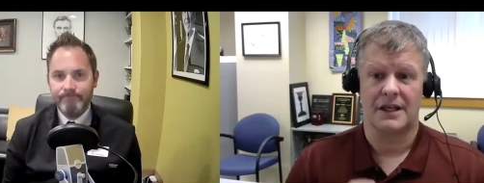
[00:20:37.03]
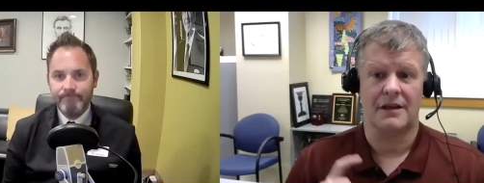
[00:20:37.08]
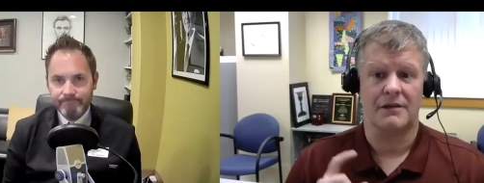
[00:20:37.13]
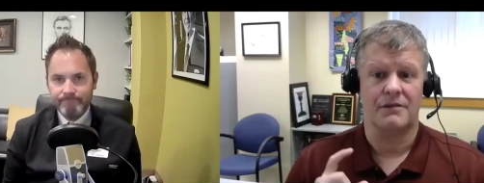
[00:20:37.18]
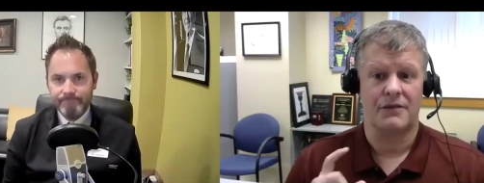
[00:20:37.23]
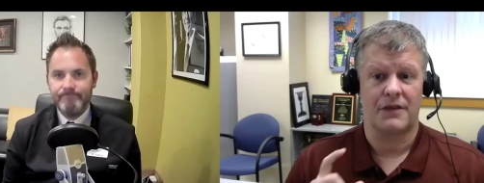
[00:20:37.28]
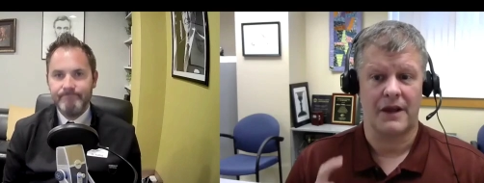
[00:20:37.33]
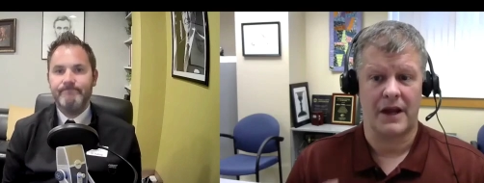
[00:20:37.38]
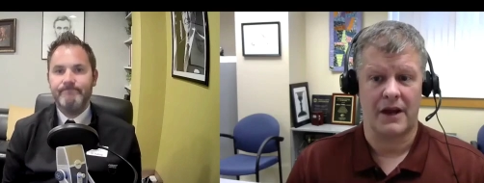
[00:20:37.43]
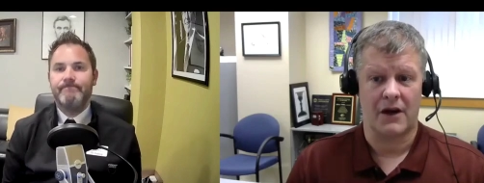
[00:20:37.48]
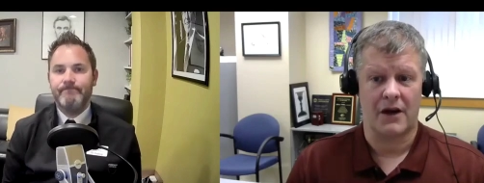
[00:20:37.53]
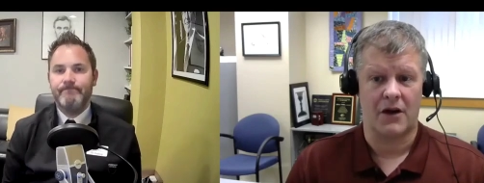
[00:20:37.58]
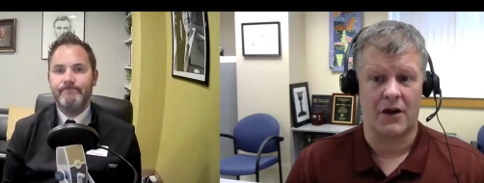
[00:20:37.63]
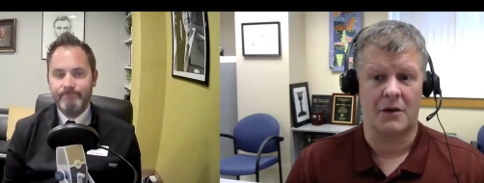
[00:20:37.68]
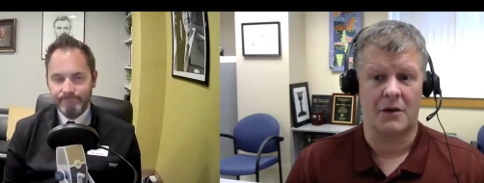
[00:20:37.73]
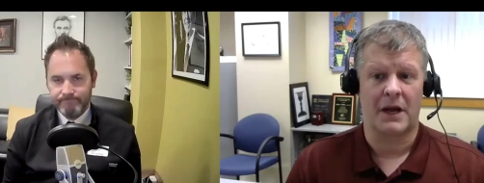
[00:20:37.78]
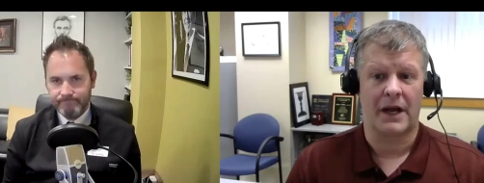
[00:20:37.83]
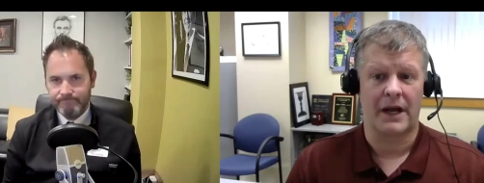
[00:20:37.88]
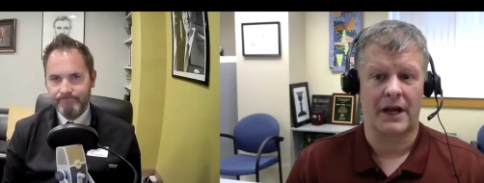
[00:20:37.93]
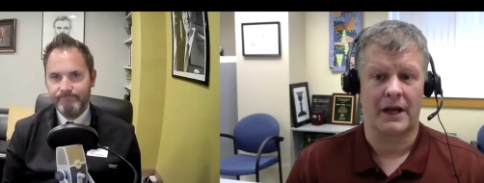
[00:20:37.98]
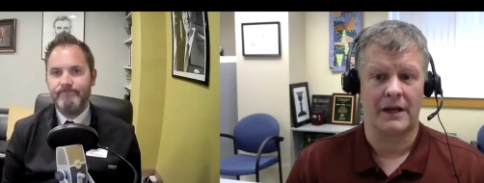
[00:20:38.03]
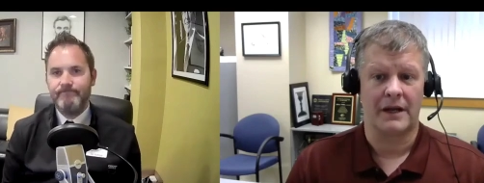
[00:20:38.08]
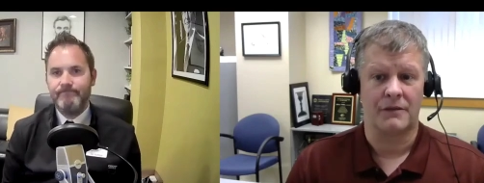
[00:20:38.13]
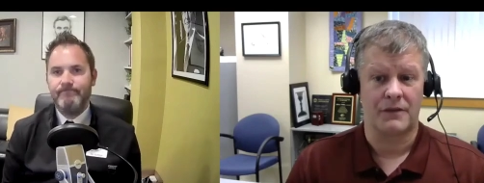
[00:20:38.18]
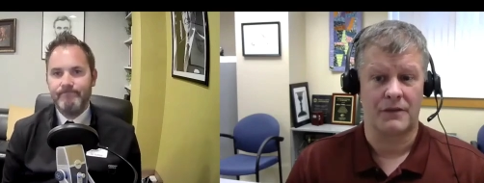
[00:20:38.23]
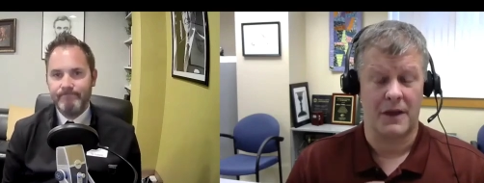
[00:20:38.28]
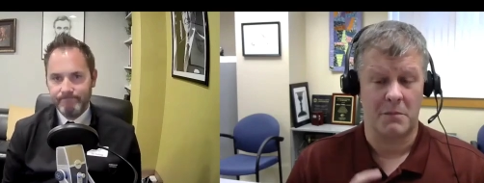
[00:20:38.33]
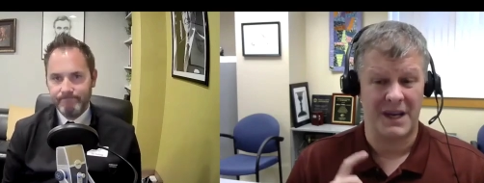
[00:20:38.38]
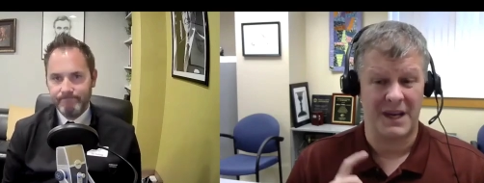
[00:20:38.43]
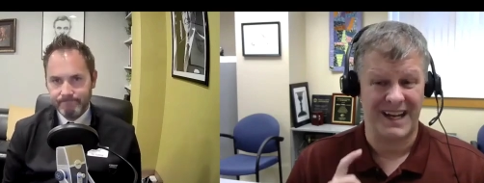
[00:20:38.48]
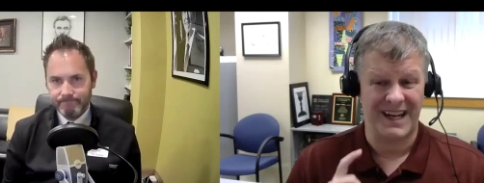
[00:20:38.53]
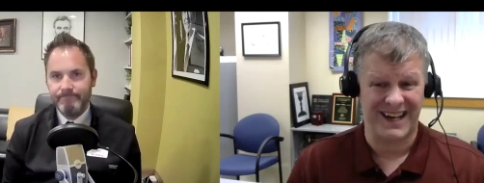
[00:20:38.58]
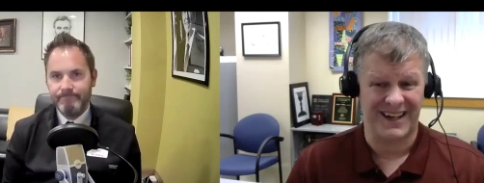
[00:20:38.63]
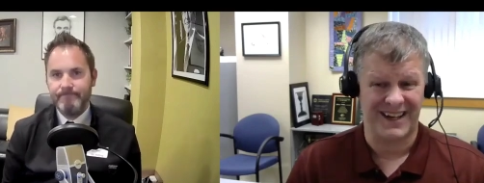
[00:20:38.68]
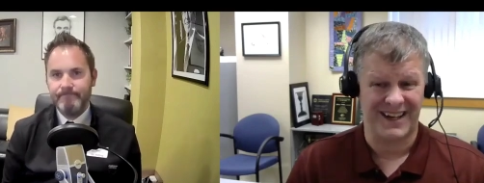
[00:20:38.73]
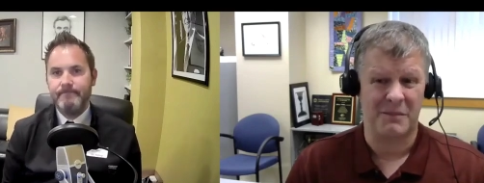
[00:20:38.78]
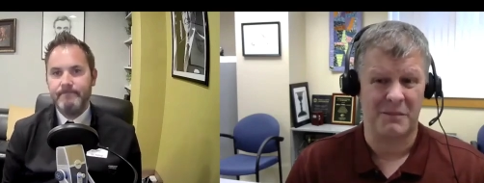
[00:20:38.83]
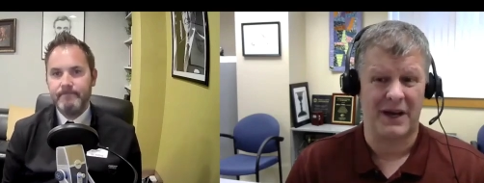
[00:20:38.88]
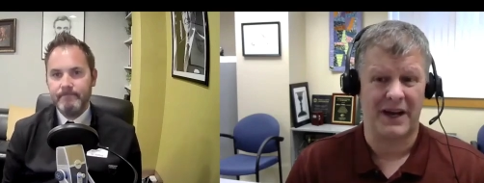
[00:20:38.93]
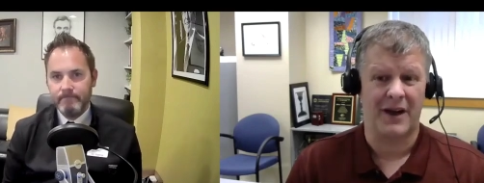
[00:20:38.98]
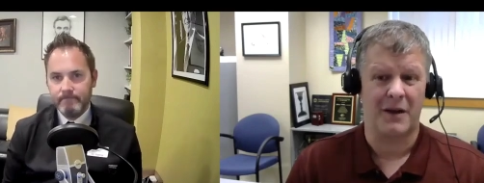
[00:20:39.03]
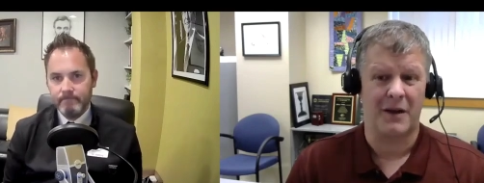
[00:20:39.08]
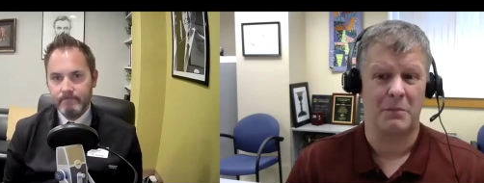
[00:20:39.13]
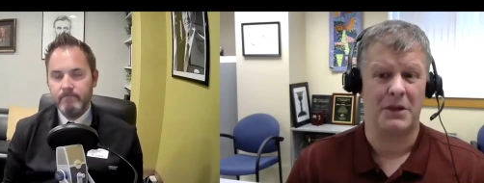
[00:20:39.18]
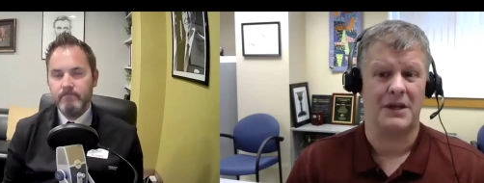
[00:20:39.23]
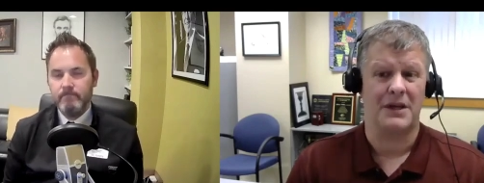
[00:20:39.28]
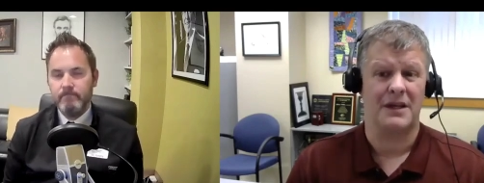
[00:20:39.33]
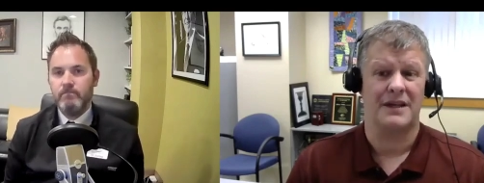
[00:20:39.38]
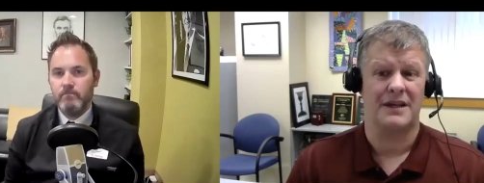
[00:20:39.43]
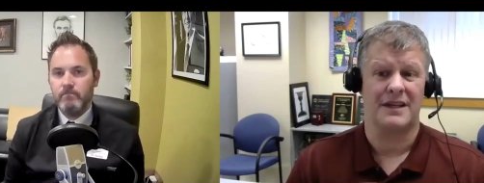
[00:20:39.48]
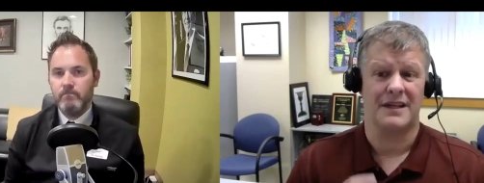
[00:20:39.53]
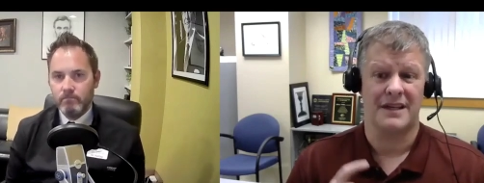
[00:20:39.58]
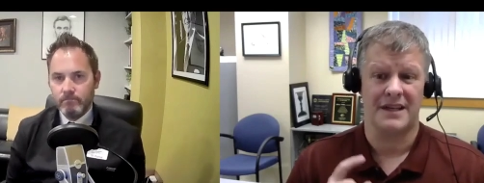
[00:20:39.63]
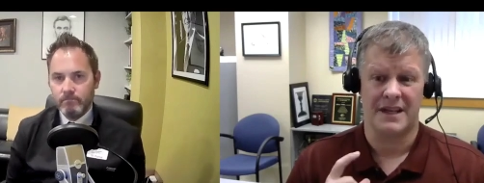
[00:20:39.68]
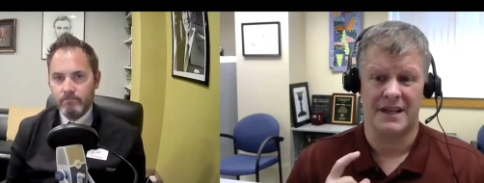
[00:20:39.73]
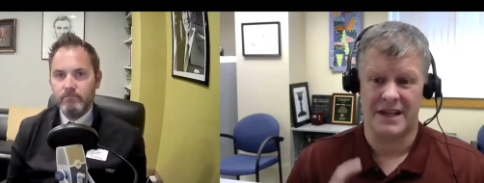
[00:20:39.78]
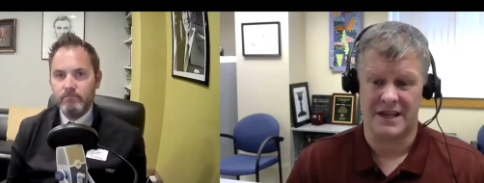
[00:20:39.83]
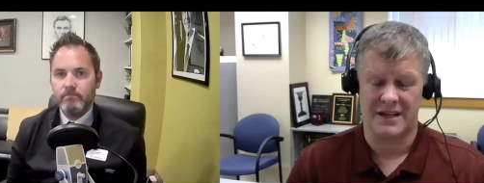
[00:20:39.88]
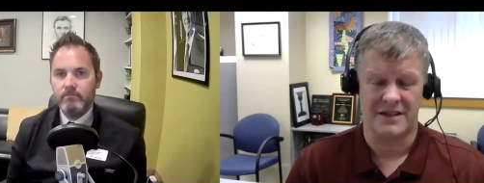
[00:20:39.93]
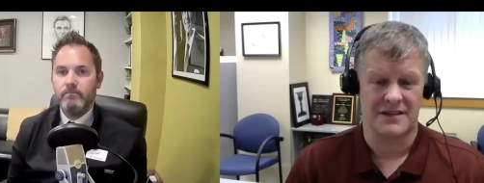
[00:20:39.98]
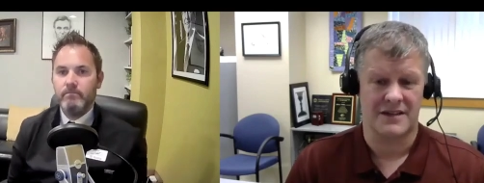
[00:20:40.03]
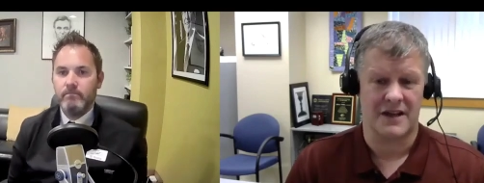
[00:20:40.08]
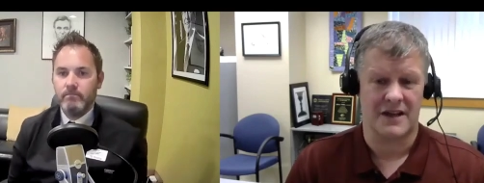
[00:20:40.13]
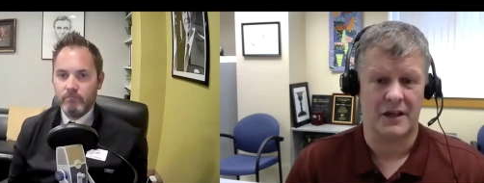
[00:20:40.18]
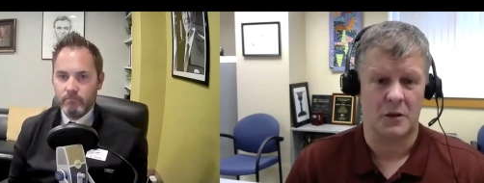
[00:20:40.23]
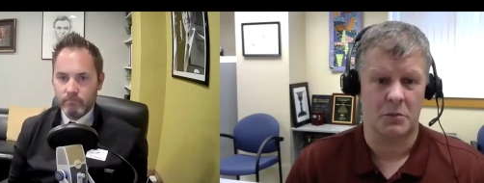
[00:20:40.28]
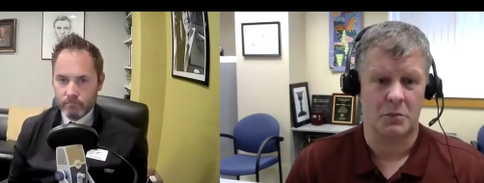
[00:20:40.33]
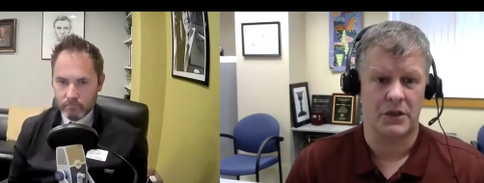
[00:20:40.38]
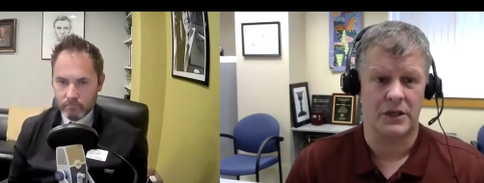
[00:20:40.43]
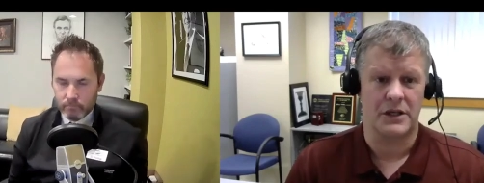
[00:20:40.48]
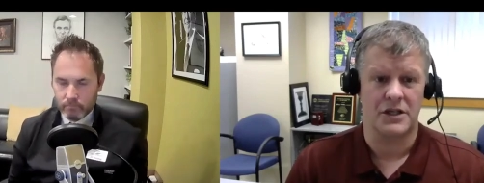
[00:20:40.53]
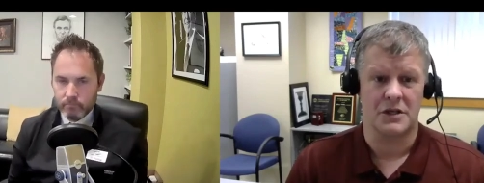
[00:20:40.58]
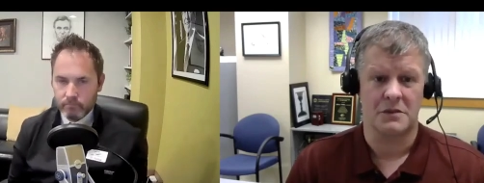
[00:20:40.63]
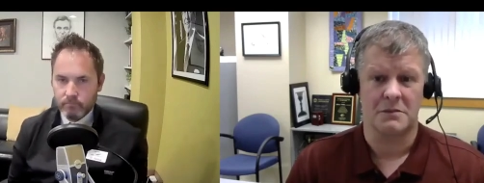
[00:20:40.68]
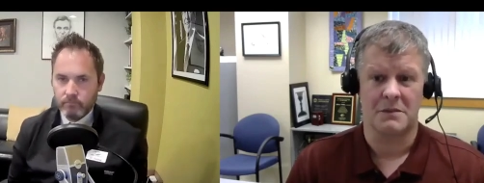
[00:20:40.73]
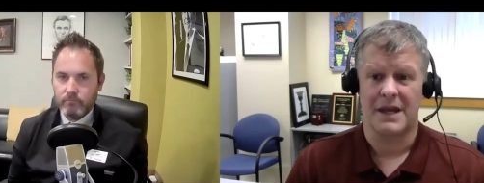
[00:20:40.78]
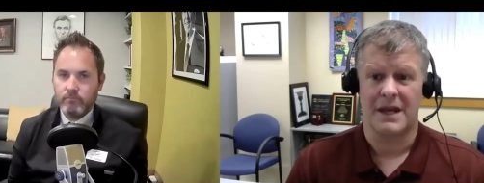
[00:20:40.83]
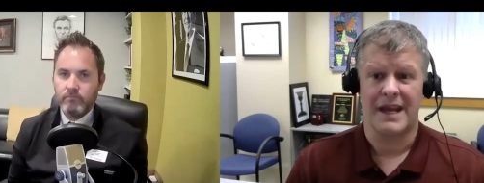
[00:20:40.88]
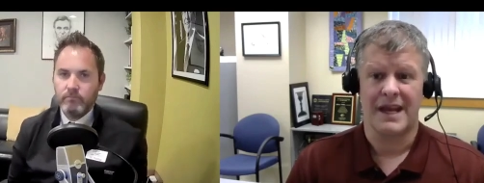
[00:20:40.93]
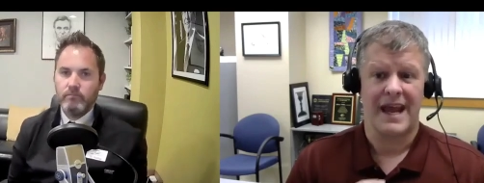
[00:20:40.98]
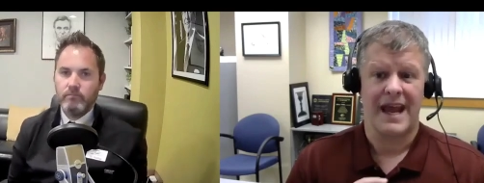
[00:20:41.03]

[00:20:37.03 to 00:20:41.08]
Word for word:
Speaker 1: If they are my, if they become myopic, you need to cycloplegium